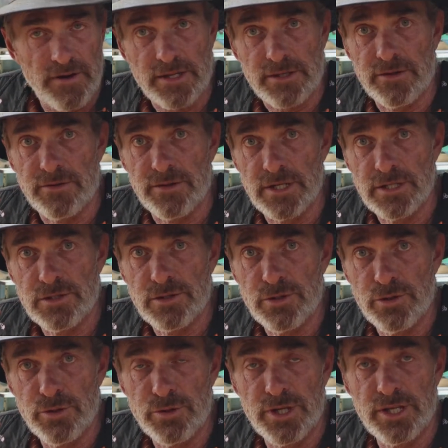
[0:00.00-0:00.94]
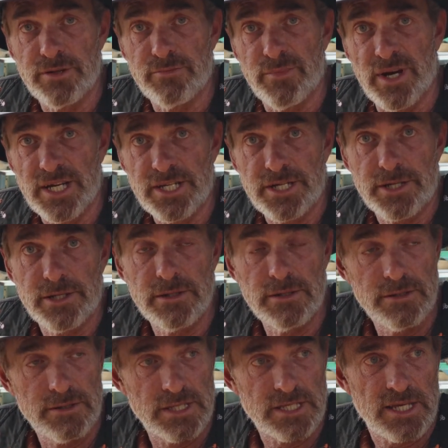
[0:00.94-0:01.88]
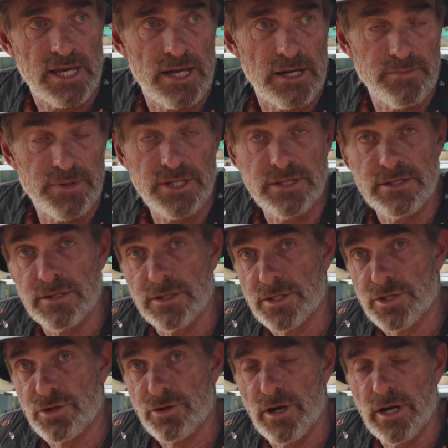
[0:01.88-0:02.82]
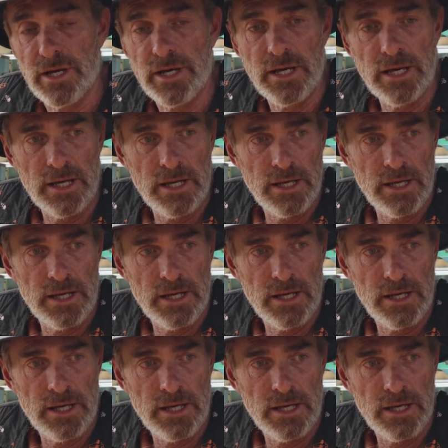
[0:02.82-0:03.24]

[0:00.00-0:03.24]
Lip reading: fact that these two didn't match, this canopy to this tray,